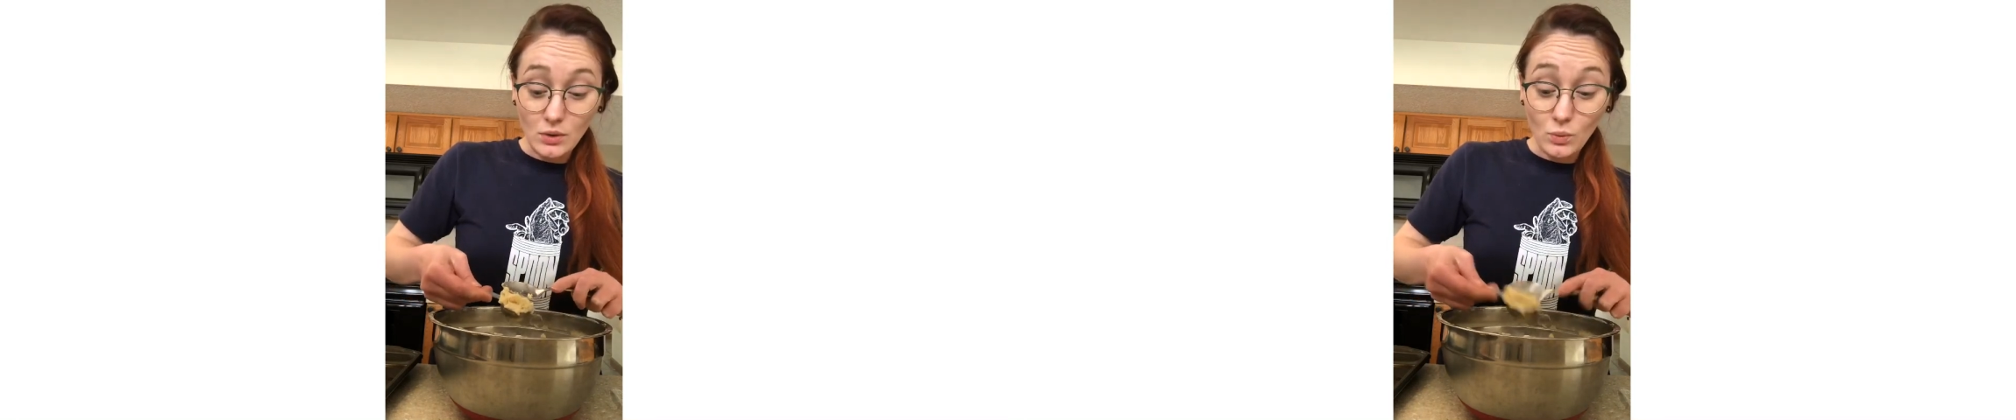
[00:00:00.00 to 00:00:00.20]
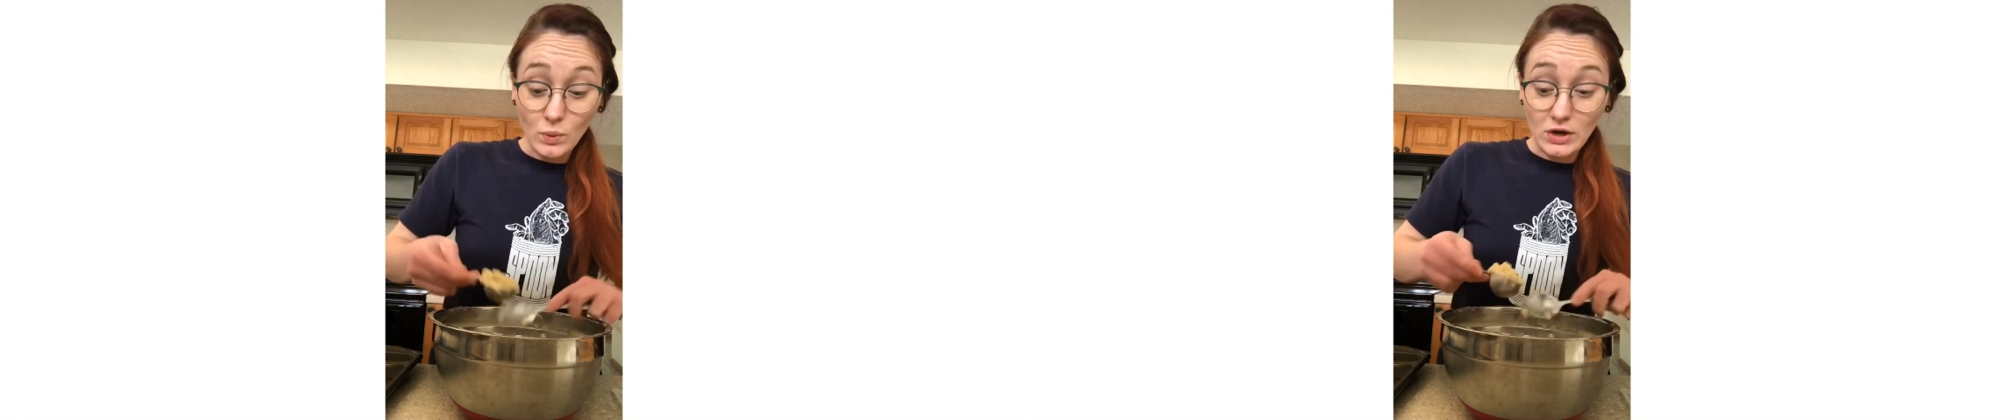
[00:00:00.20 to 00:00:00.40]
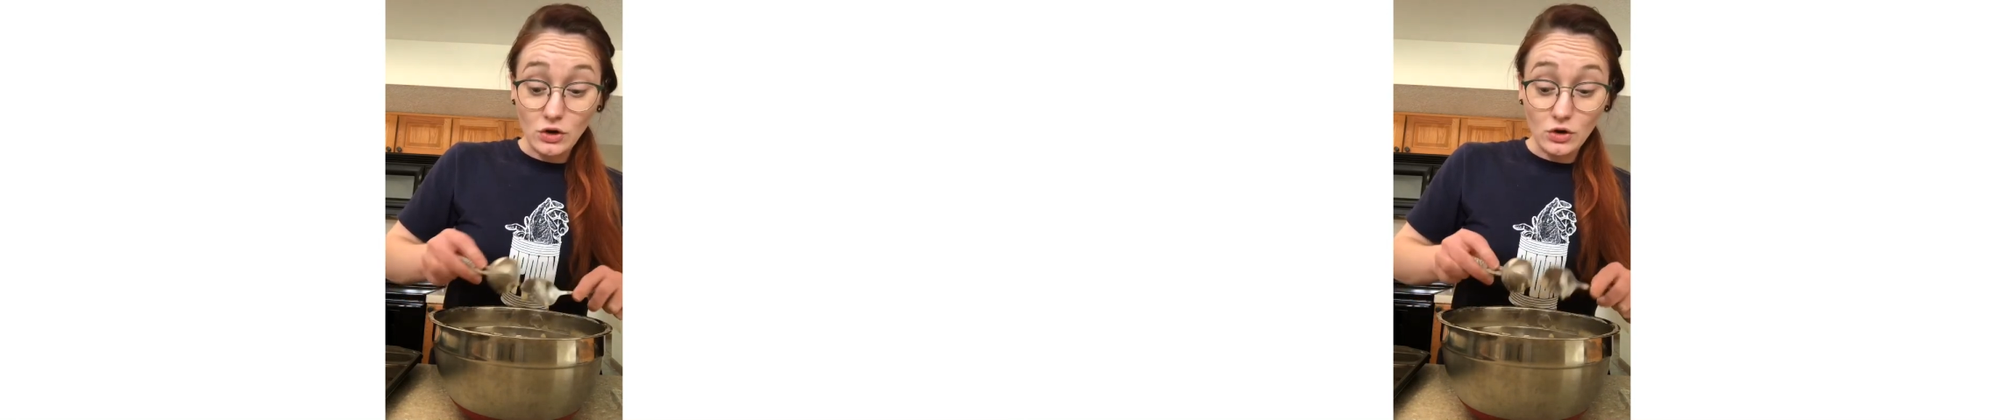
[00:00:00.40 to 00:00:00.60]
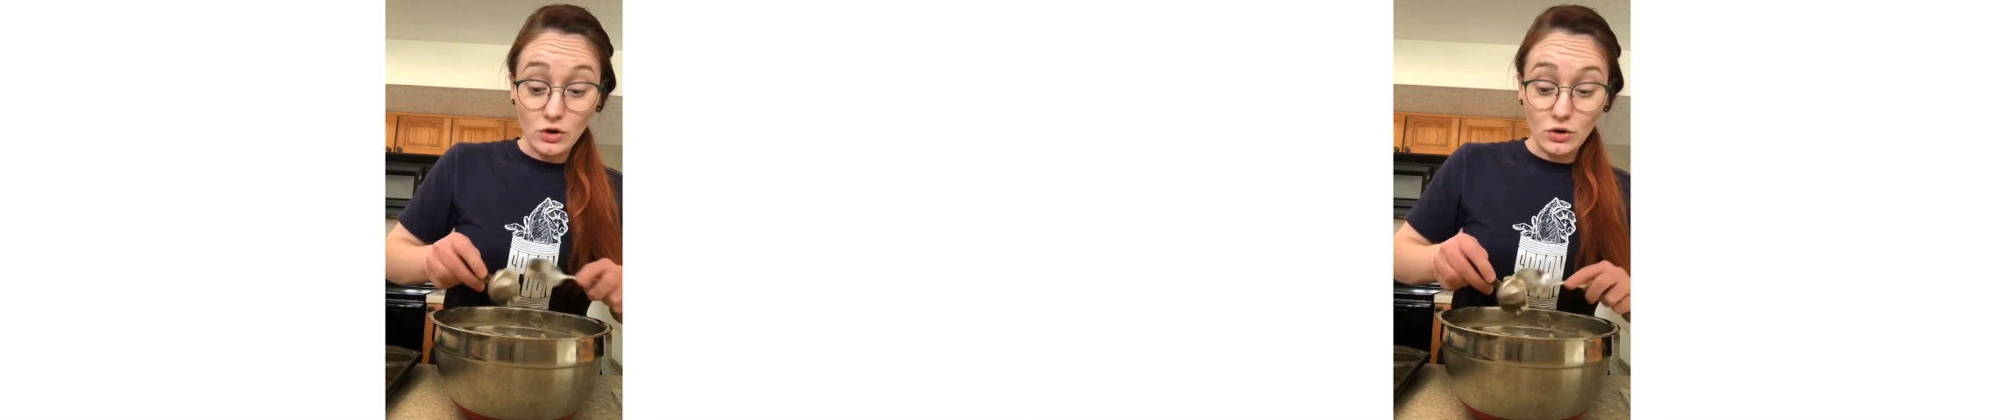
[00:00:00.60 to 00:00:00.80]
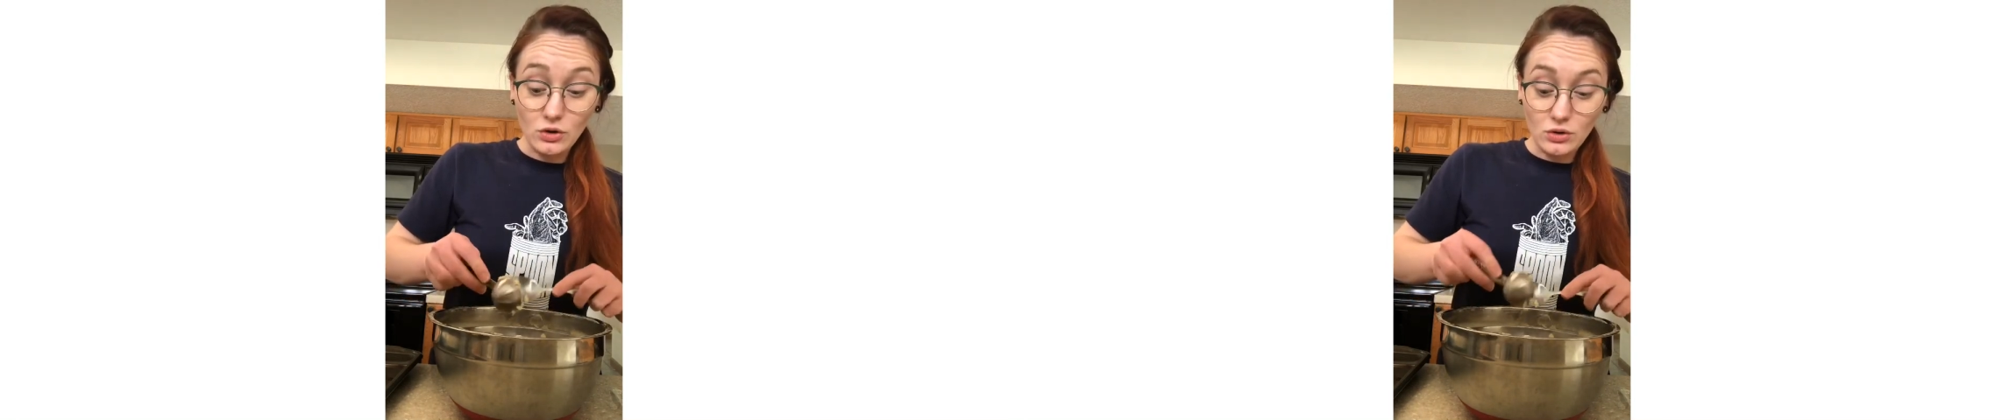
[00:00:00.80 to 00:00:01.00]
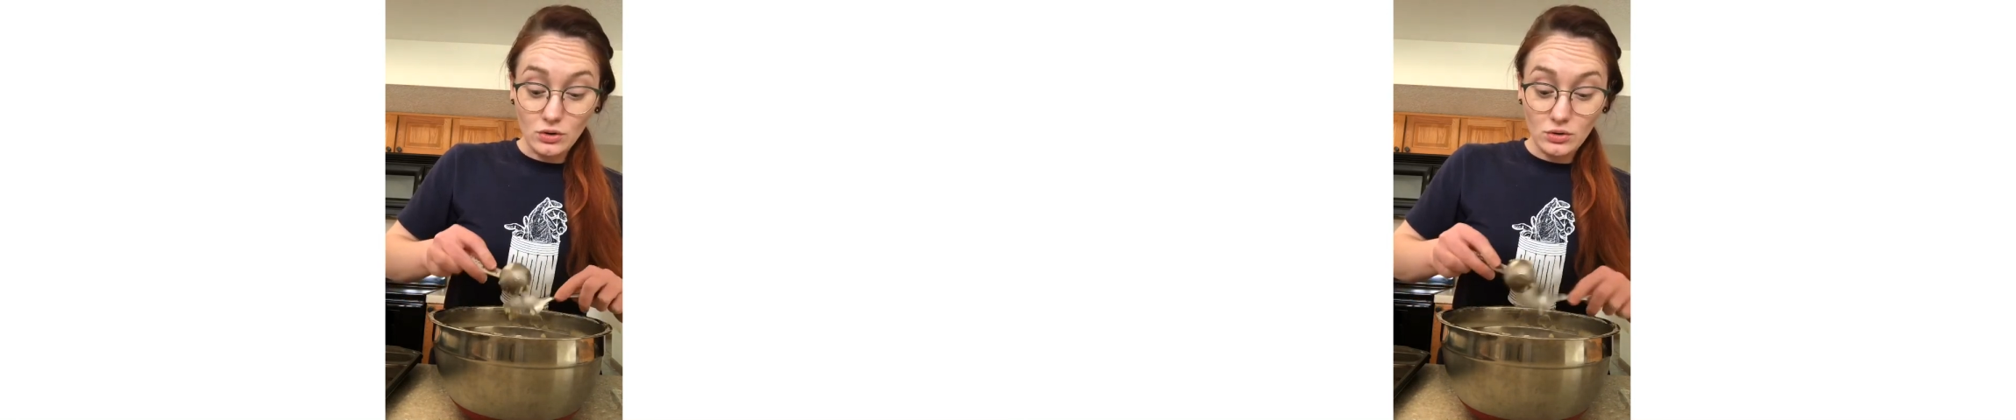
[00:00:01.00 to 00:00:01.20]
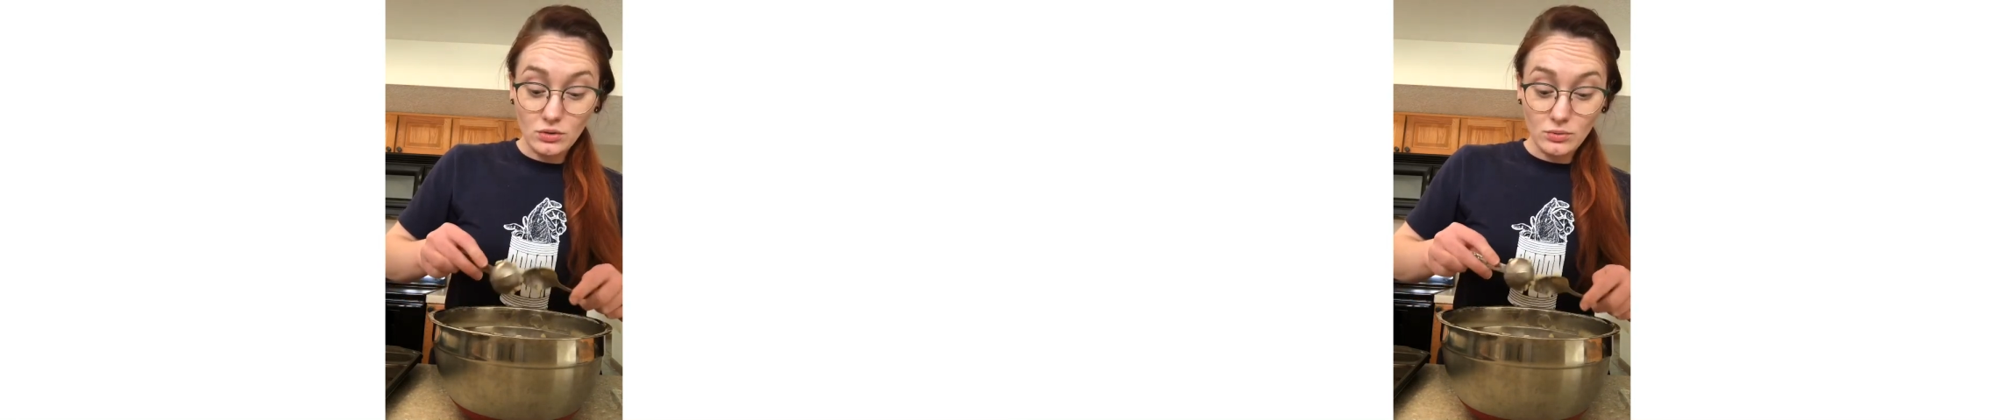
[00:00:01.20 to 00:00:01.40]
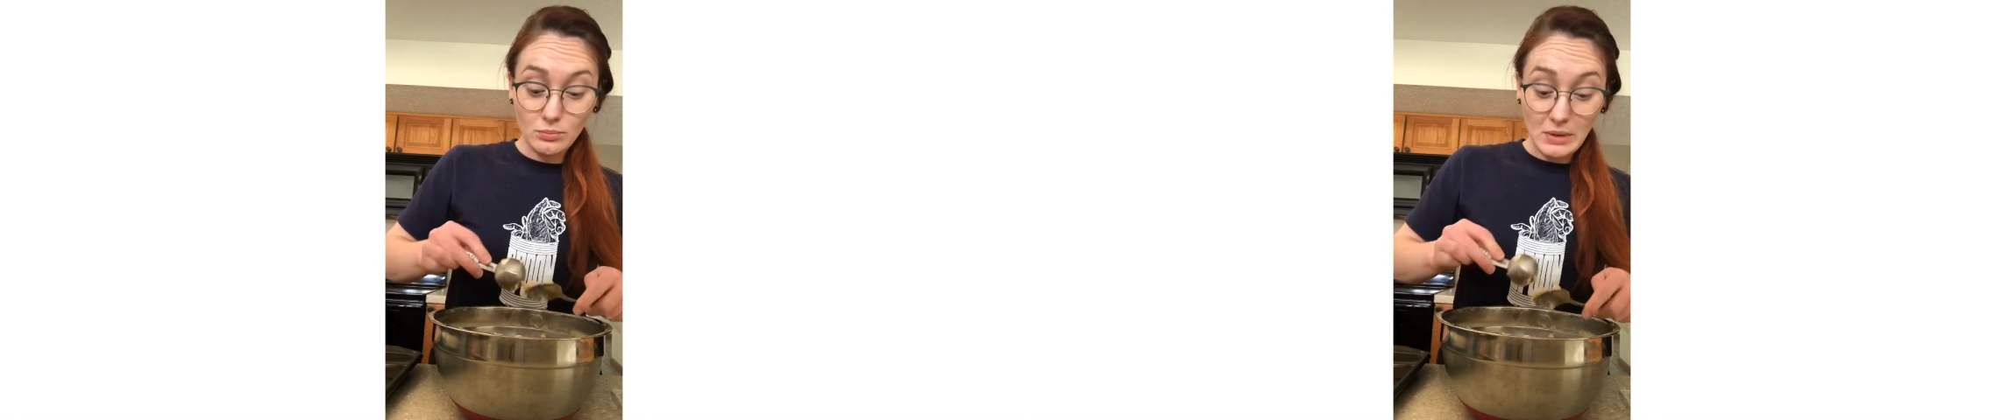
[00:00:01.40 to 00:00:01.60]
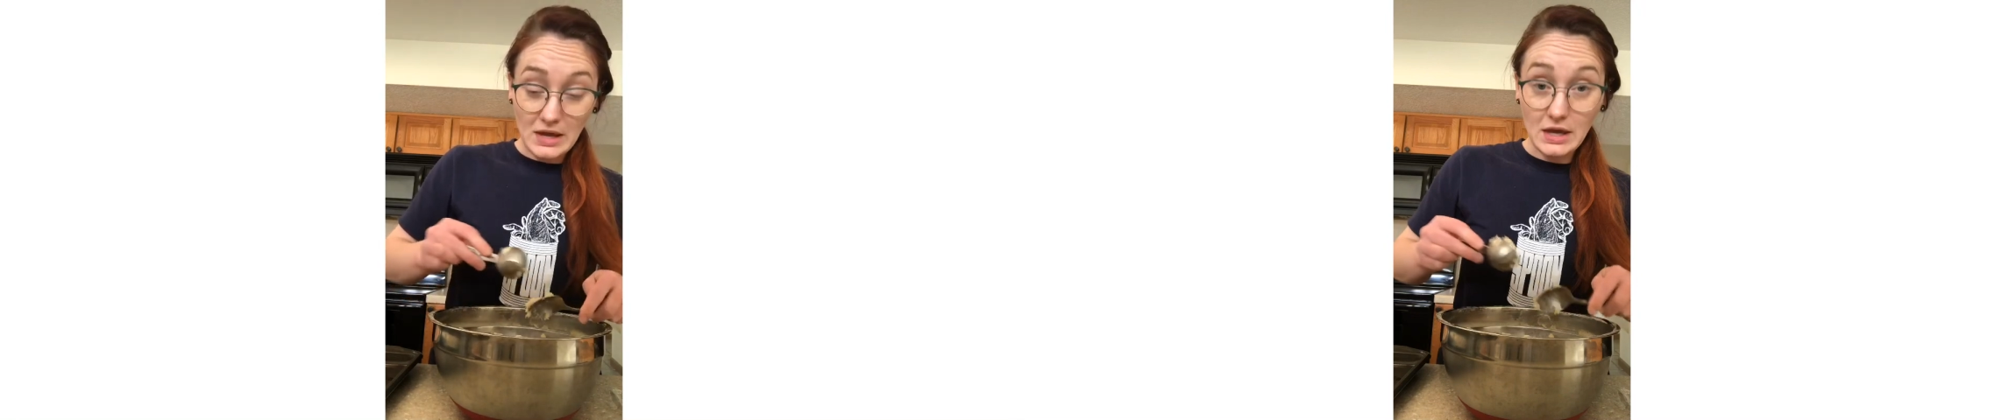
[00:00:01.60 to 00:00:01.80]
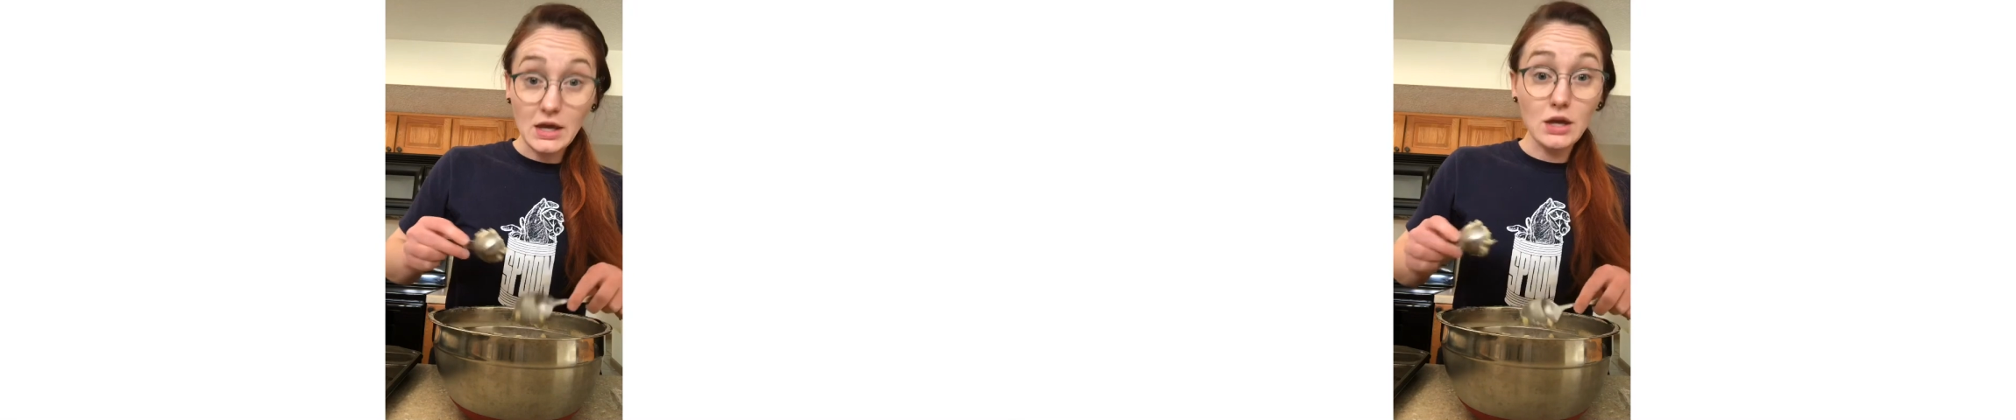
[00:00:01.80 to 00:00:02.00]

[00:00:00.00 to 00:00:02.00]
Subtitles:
when you're baking